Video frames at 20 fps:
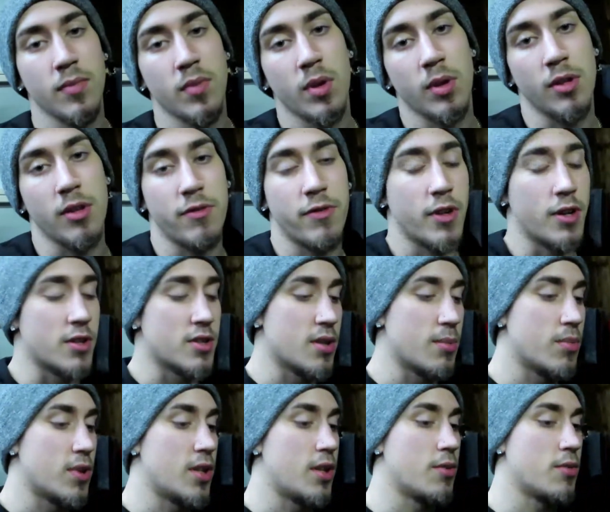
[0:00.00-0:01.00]
I'm gonna figure
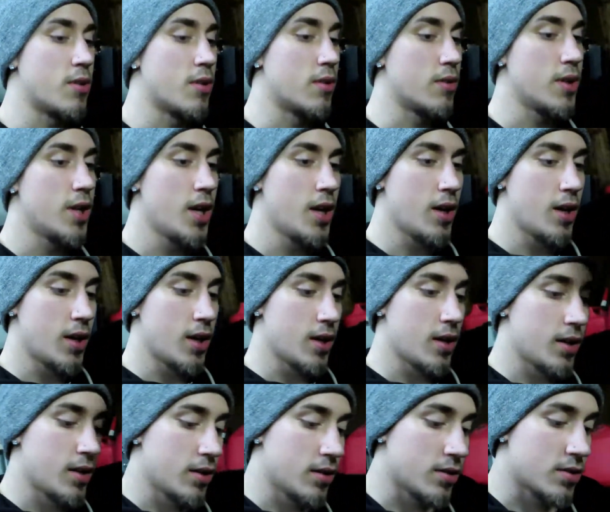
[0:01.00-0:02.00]
something out though.
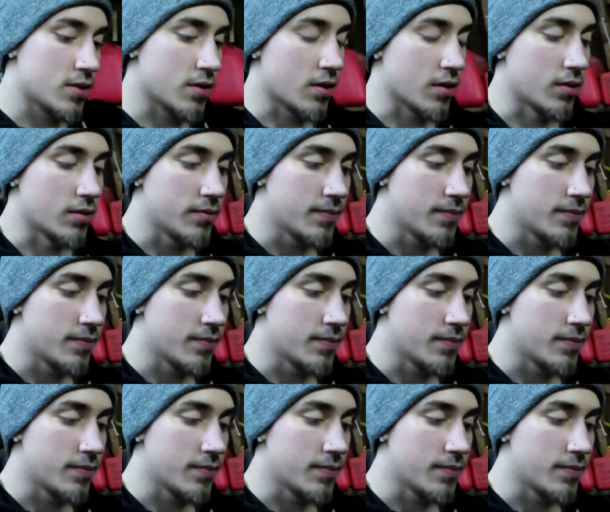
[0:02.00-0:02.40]
So